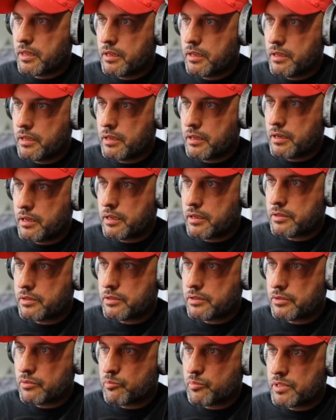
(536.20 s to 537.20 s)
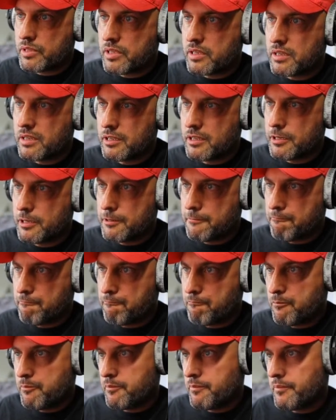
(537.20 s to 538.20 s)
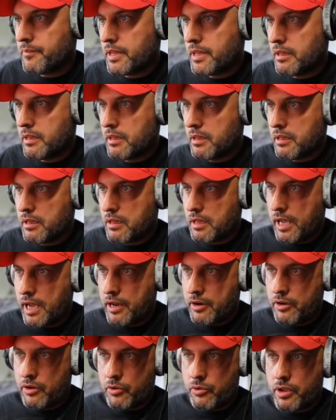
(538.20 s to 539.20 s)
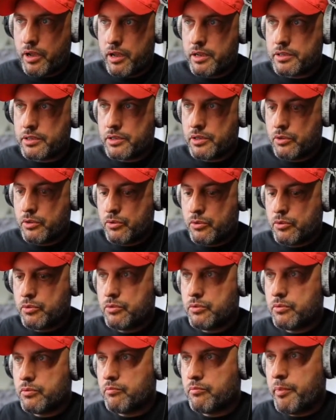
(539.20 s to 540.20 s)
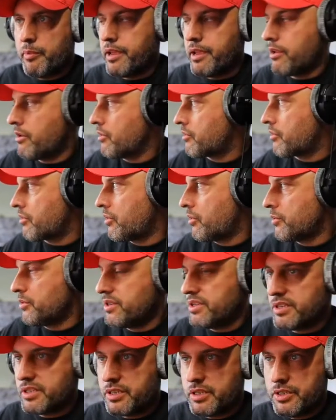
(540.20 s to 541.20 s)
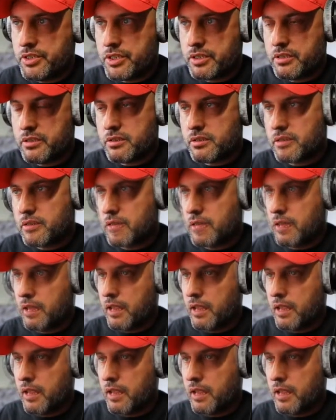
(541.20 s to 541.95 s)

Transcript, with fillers: And I could zoom in. I don't know, guys, you make your own decisions.